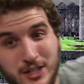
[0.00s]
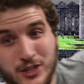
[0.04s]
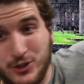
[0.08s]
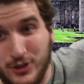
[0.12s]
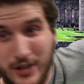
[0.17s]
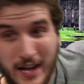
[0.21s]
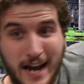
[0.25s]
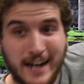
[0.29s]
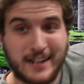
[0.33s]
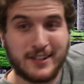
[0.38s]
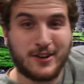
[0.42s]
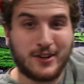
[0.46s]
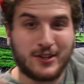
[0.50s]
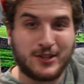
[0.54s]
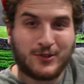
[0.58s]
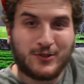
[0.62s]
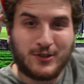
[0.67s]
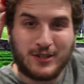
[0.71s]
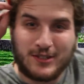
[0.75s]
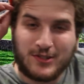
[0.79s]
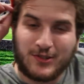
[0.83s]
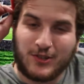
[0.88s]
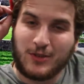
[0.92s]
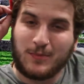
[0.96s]
he should edit on the
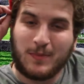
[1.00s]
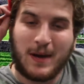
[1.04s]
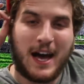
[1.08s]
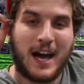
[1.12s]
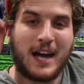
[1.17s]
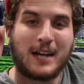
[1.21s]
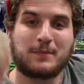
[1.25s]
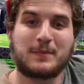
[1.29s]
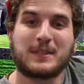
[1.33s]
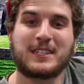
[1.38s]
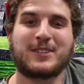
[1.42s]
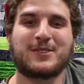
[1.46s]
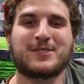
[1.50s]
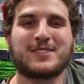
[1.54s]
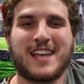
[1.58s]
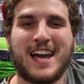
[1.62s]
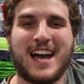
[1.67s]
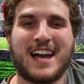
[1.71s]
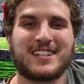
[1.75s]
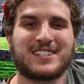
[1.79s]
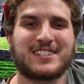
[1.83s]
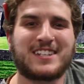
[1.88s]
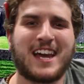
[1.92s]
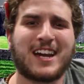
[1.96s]
green screen behind me, use the
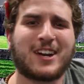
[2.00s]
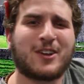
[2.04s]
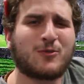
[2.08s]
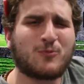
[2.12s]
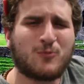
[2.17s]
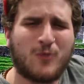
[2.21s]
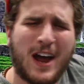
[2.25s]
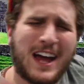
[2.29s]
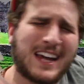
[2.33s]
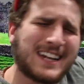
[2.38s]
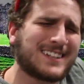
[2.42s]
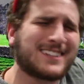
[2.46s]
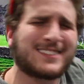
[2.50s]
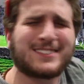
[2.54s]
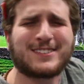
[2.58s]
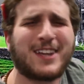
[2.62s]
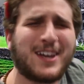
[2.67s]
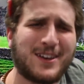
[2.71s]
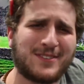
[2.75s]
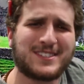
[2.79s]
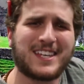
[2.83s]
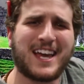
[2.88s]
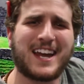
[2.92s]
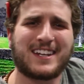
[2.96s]
hashtag
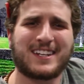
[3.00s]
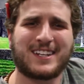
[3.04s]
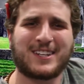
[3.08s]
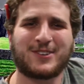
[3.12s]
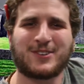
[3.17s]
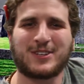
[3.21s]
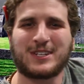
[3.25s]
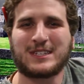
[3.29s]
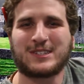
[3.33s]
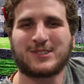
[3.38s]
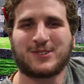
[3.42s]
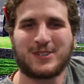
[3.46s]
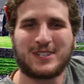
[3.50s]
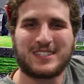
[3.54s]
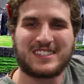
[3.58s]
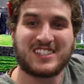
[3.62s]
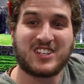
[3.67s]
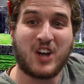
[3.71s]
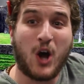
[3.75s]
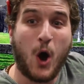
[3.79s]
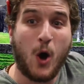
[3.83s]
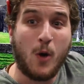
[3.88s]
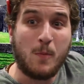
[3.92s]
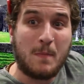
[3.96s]
#RyanLovesEditingGreenScreens.
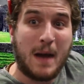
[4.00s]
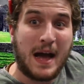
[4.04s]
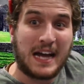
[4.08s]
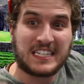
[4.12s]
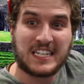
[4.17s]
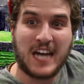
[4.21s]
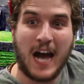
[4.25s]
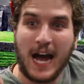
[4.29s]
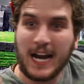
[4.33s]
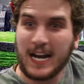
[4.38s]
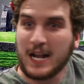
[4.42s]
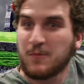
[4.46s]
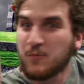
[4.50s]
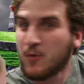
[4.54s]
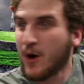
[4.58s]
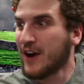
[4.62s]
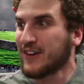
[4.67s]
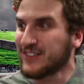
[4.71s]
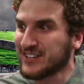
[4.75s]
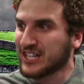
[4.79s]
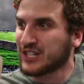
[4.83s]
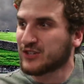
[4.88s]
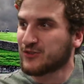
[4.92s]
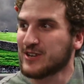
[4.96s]
And oh my god, I'm
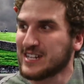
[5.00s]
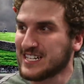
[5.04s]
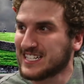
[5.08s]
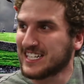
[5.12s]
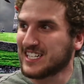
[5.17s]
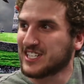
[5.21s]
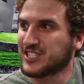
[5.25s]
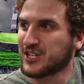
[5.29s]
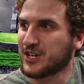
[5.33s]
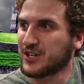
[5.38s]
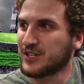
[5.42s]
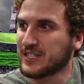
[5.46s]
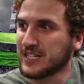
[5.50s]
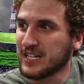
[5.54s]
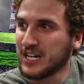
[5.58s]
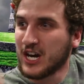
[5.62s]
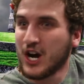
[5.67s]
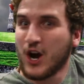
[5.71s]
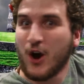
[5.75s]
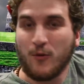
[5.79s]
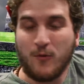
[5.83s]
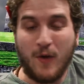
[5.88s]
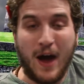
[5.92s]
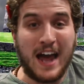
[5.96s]
wearing a green t-shirt!
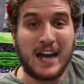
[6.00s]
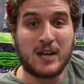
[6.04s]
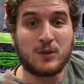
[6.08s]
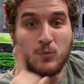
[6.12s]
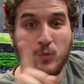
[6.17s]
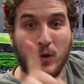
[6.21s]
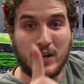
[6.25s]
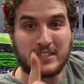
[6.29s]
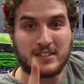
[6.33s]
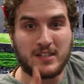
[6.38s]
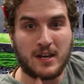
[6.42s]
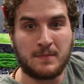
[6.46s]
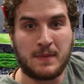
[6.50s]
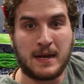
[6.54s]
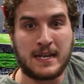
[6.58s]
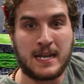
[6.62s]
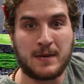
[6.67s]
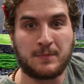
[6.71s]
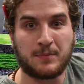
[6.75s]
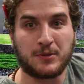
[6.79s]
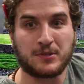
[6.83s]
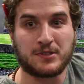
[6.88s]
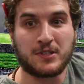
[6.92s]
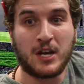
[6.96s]
Ryan, what is on my
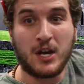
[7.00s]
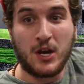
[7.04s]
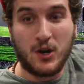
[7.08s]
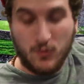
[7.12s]
nipples?